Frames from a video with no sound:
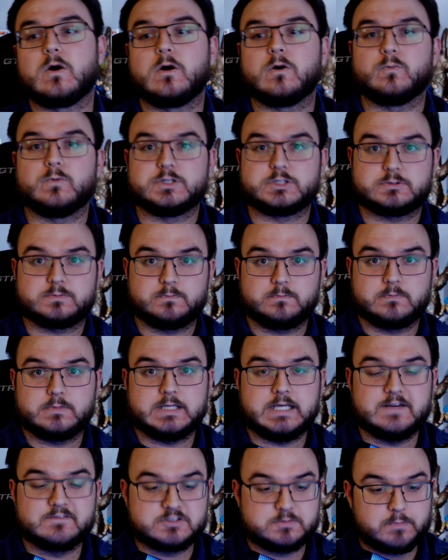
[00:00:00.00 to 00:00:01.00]
which
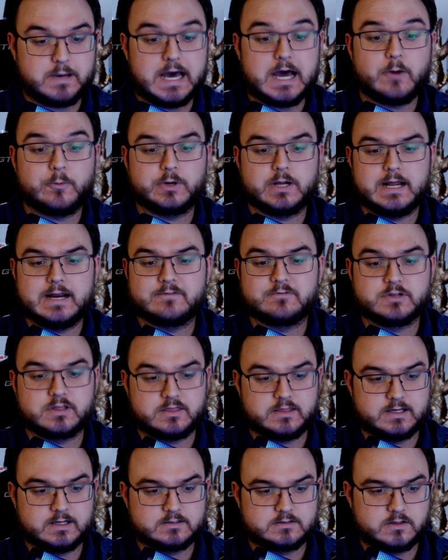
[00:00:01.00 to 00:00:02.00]
gives power to
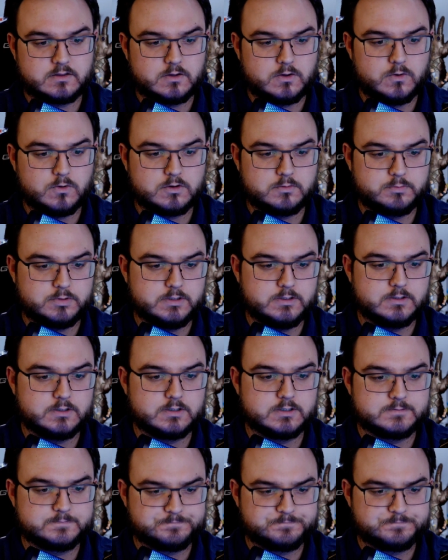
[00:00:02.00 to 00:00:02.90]
everything, to the whole computer.